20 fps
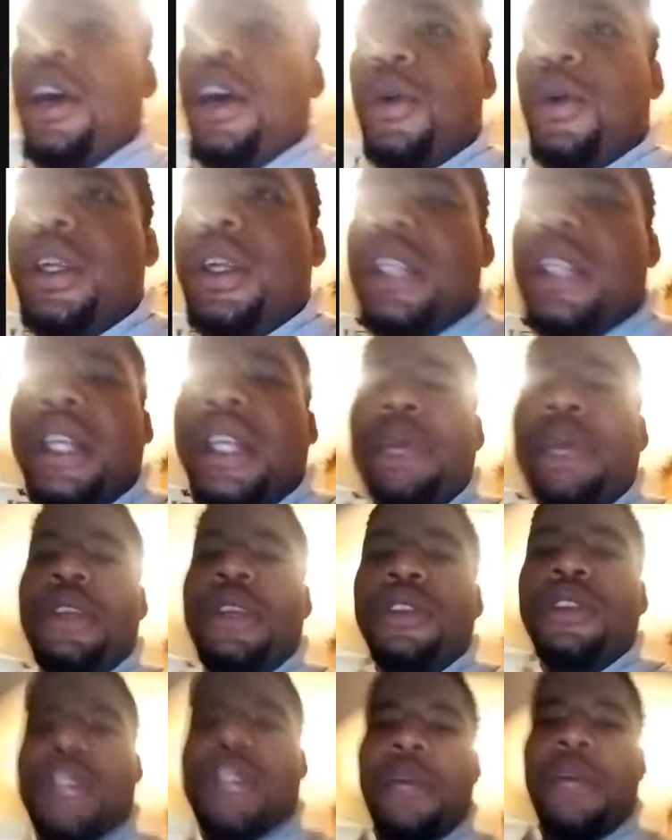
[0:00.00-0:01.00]
willing to let
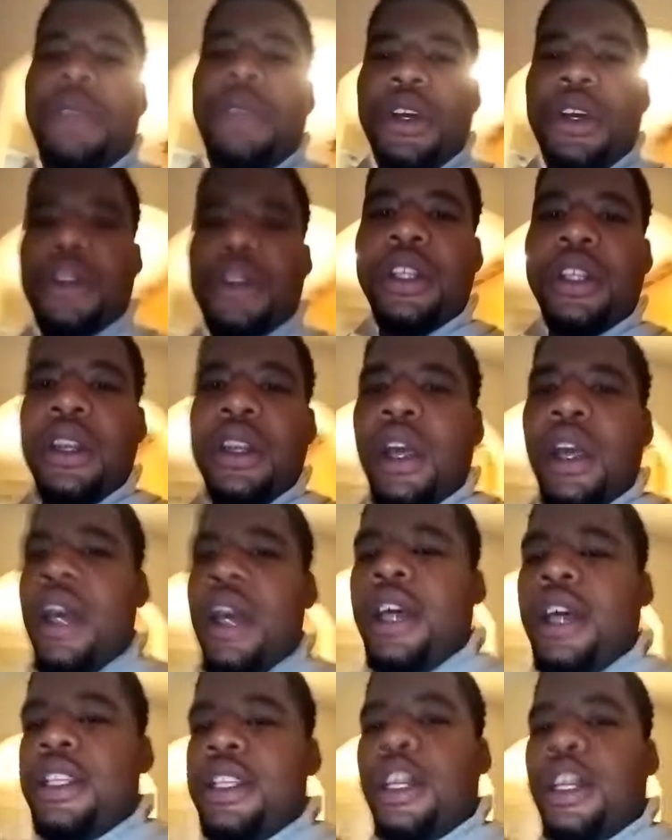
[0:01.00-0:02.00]
me use their building.
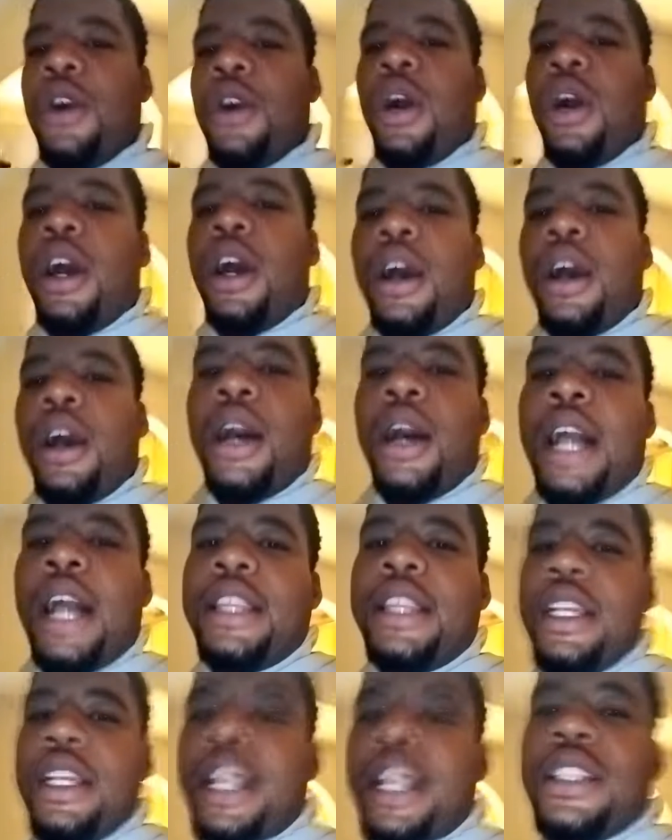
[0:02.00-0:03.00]
So I
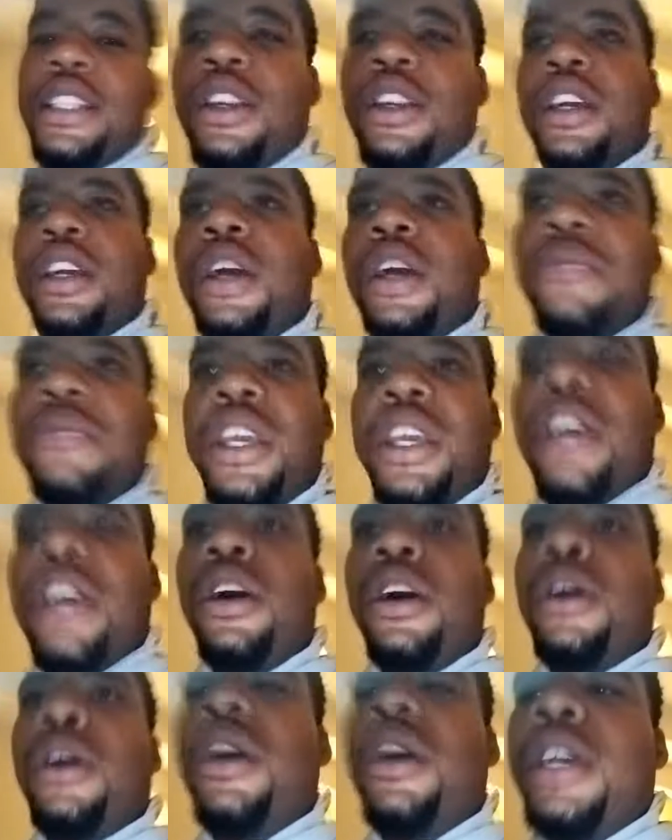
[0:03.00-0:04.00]
think that's going to come
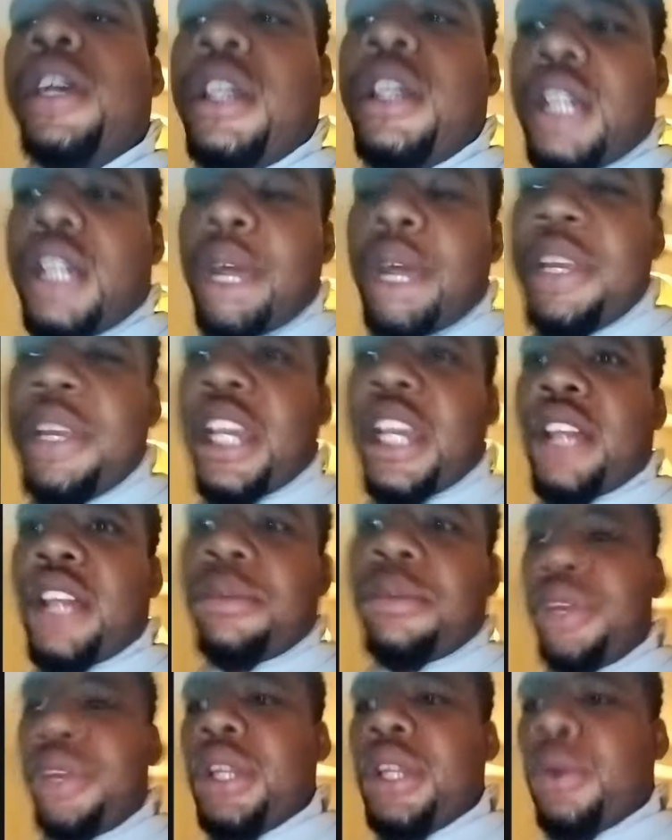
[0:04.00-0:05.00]
together
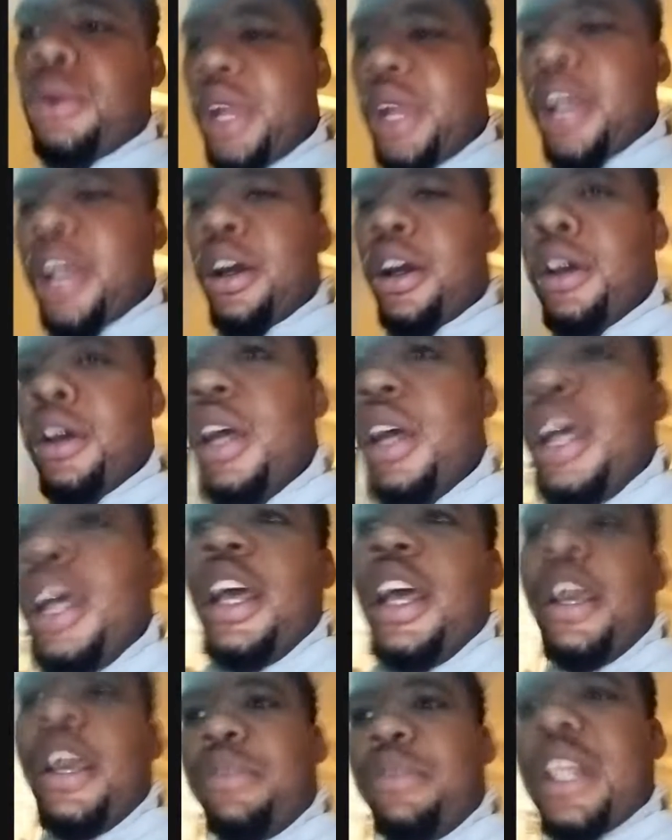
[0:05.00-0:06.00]
pretty well.
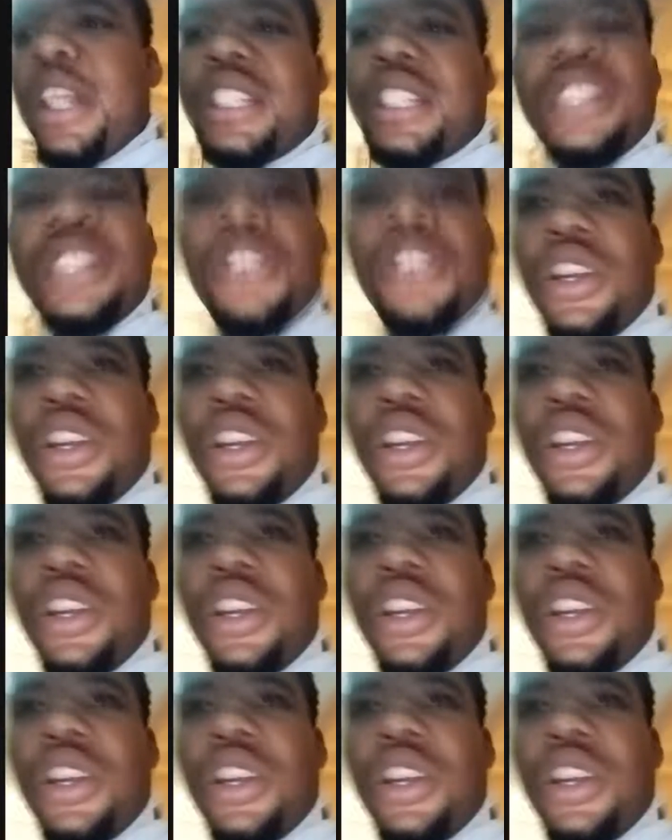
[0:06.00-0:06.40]
And plus, it's